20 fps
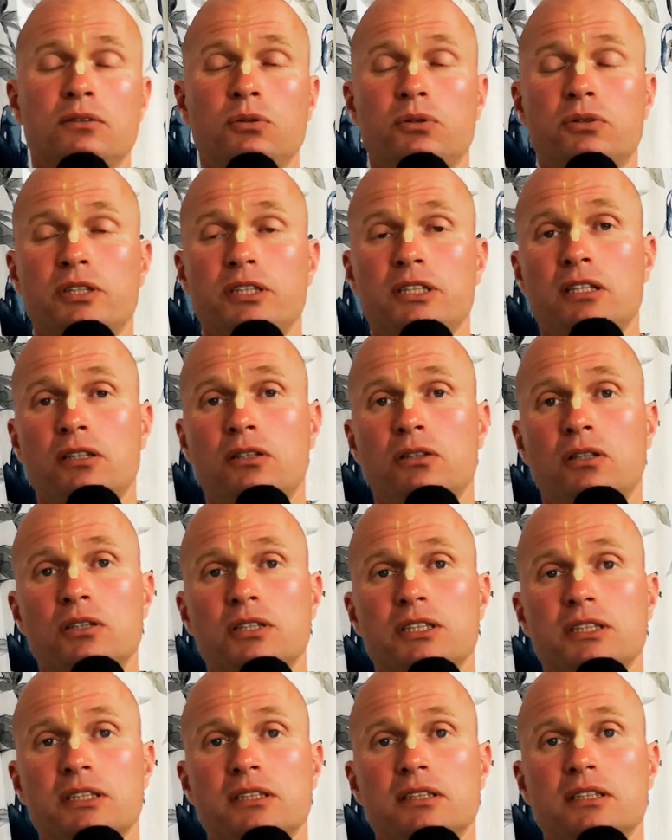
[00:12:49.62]
to Krishna
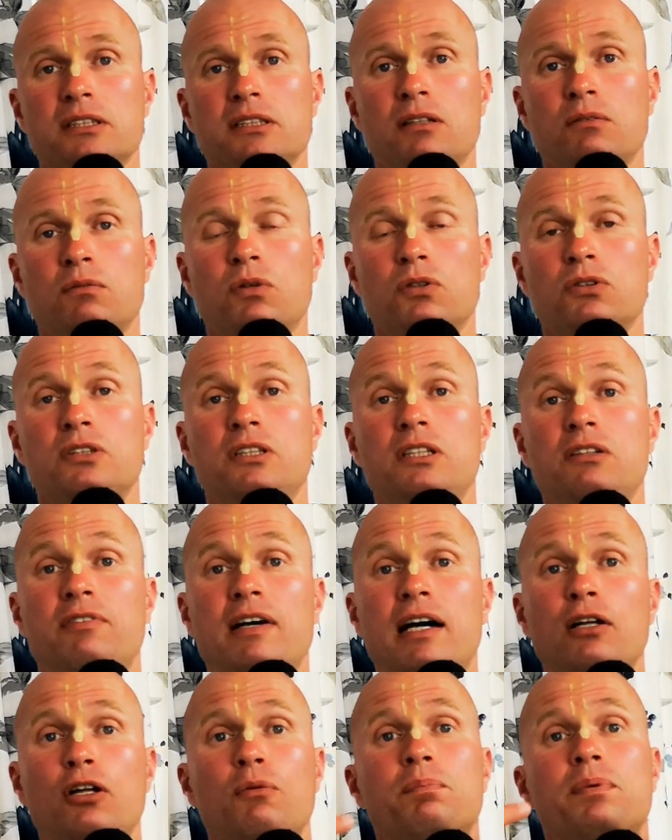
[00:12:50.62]
consciousness and want to
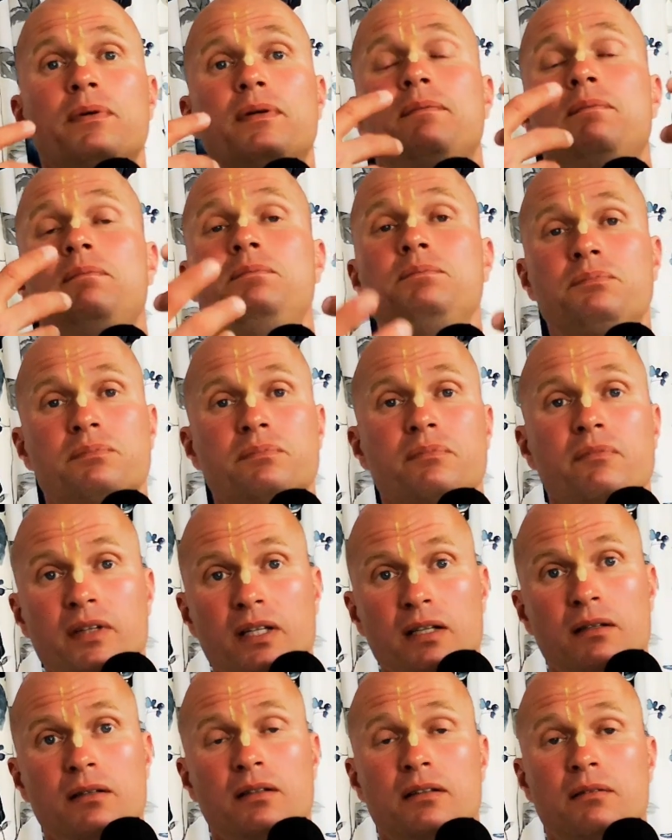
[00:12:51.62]
develop
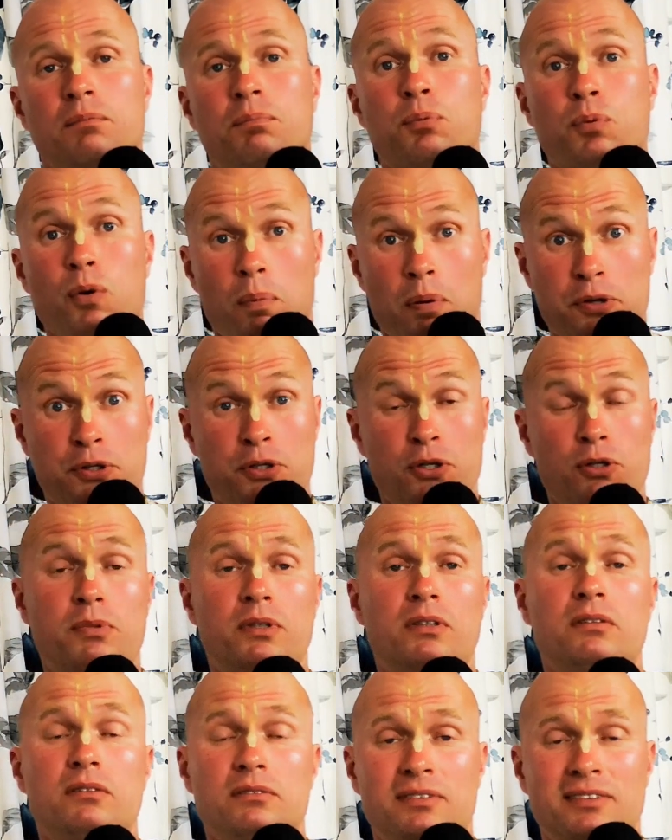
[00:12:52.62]
proper
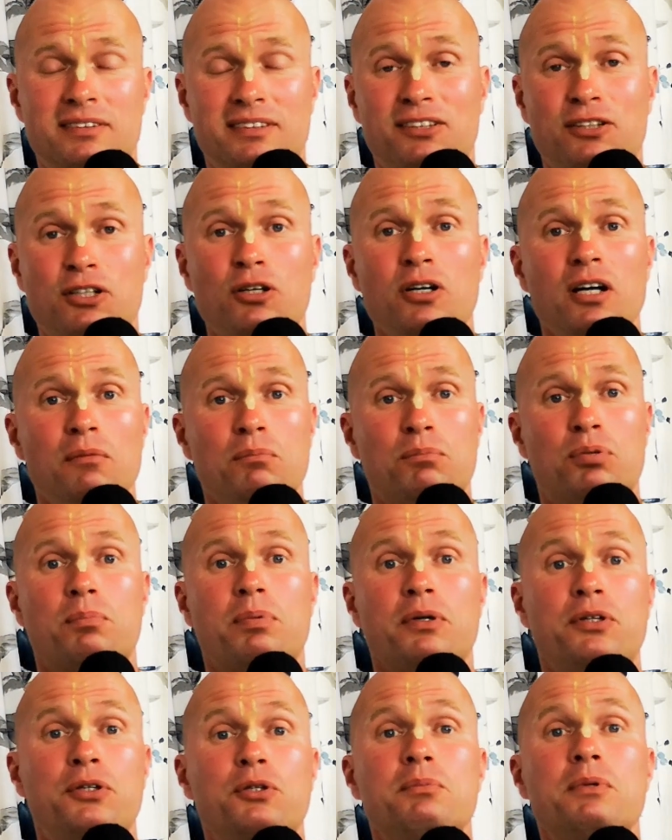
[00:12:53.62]
human
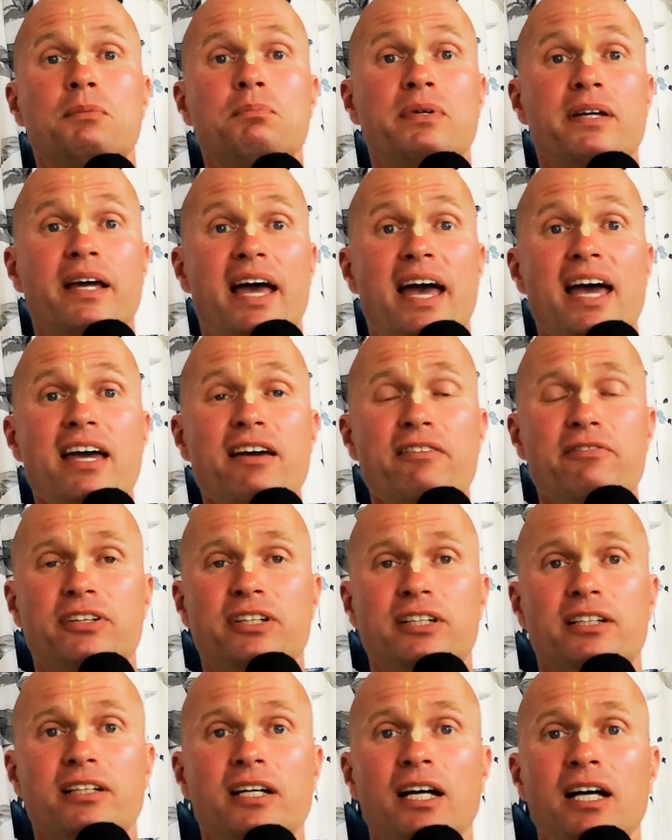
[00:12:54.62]

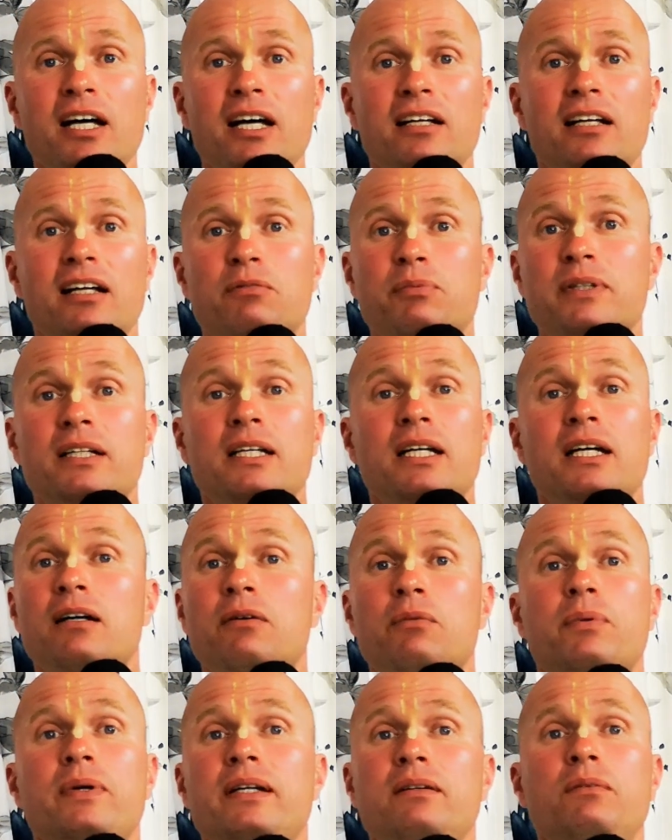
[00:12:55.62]
behavior, that
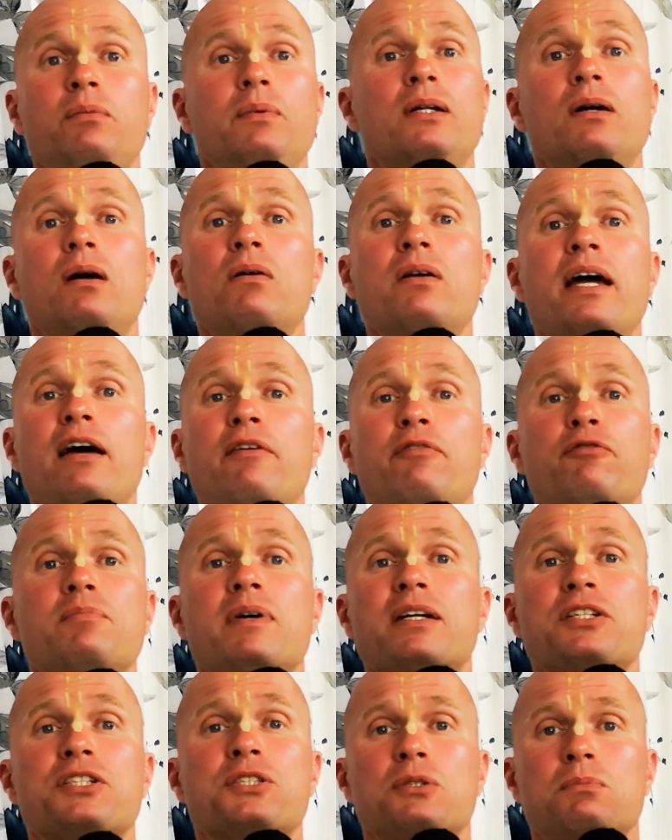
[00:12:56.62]
we don't have
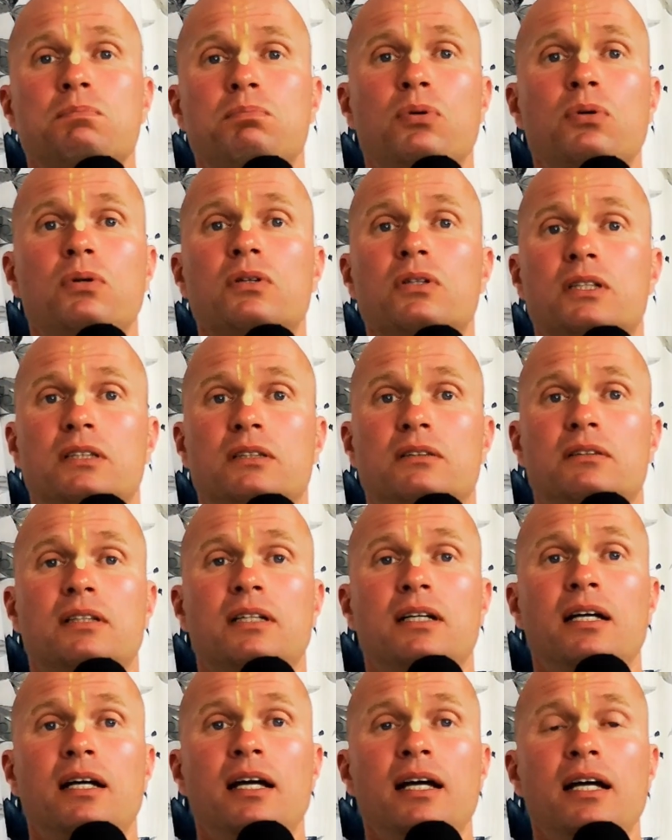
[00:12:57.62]
much support.
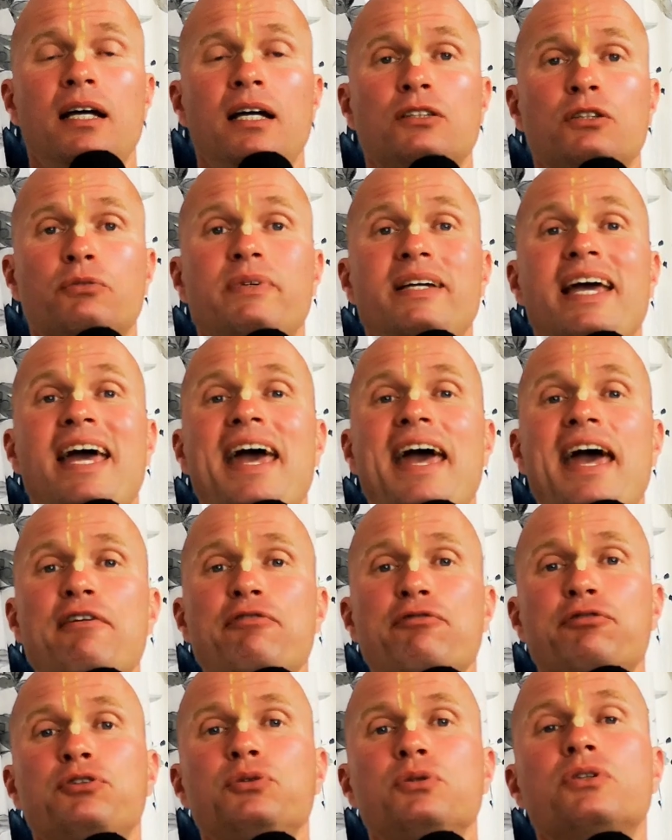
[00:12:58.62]
So we
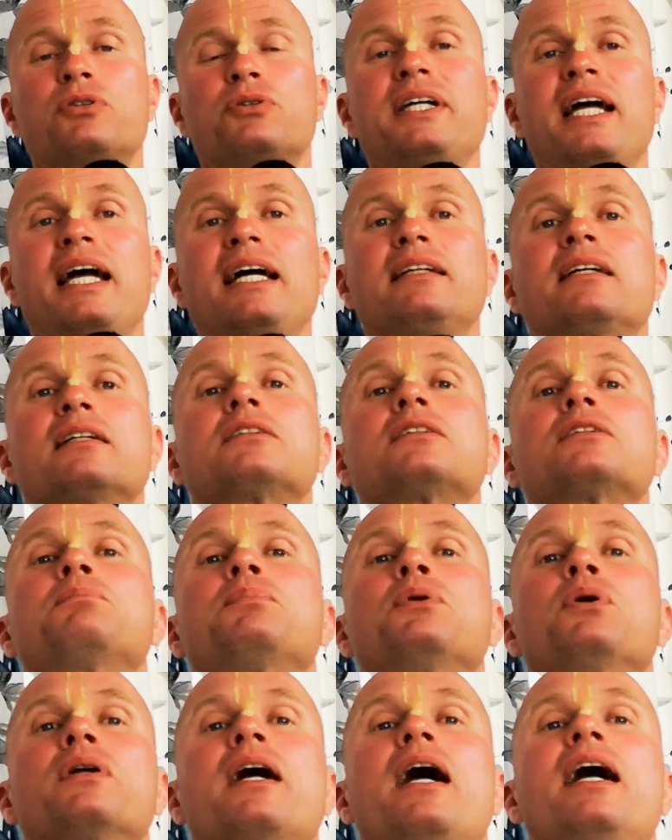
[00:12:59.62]
have to create that
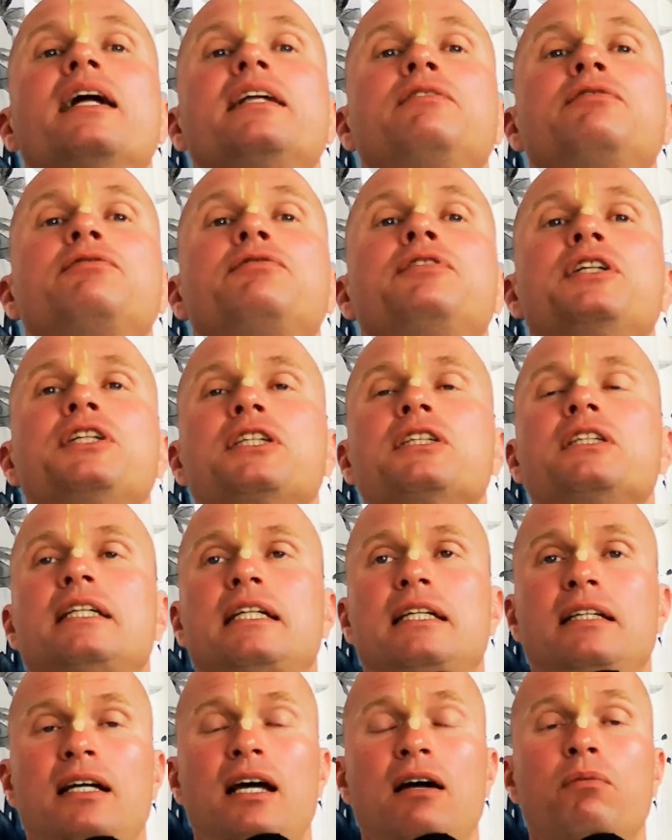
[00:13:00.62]
support
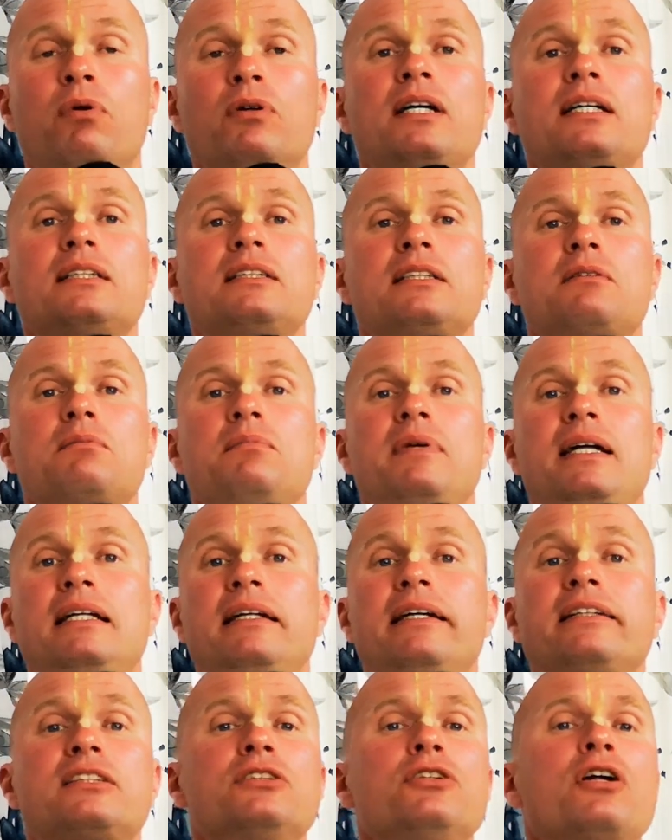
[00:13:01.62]
artificially. What does it
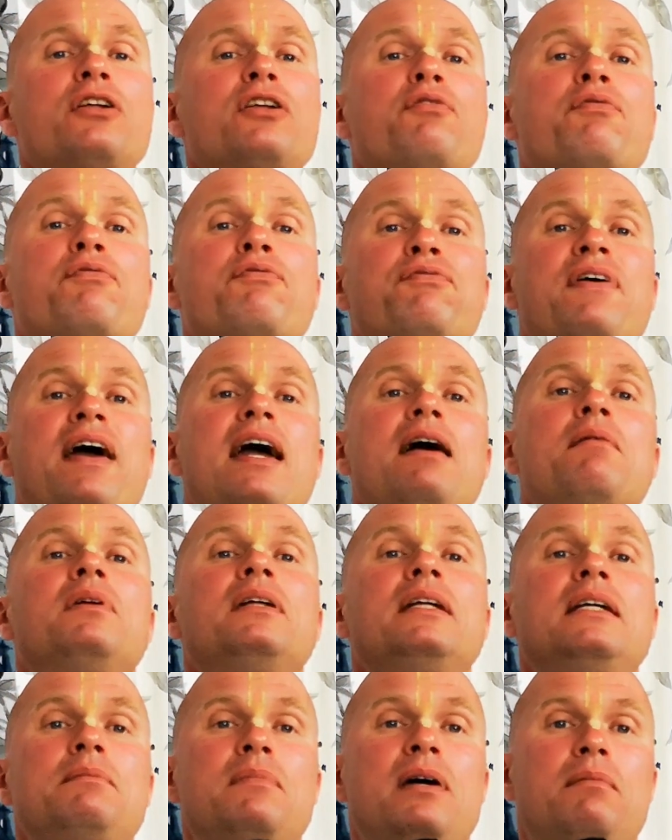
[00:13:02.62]
mean? It's not the
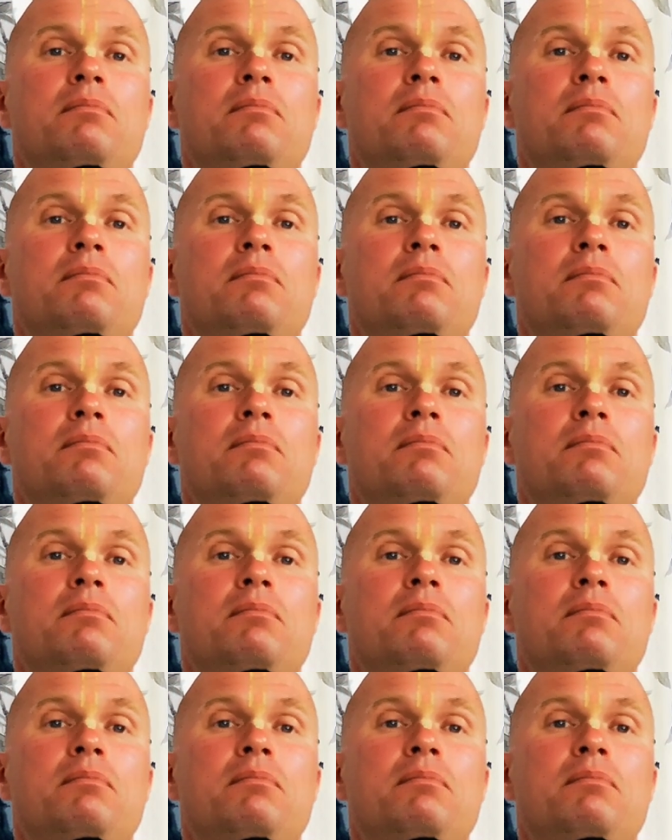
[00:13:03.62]
family